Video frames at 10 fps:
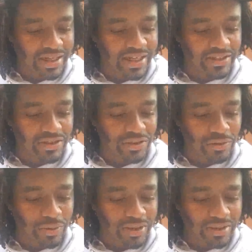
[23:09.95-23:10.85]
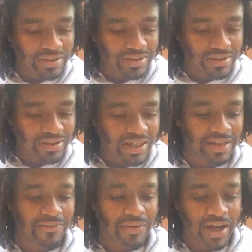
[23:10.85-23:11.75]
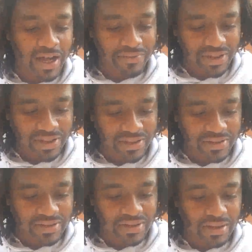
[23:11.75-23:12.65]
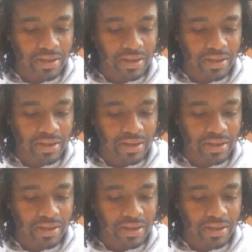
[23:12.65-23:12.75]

and 2 weeks and 5 years.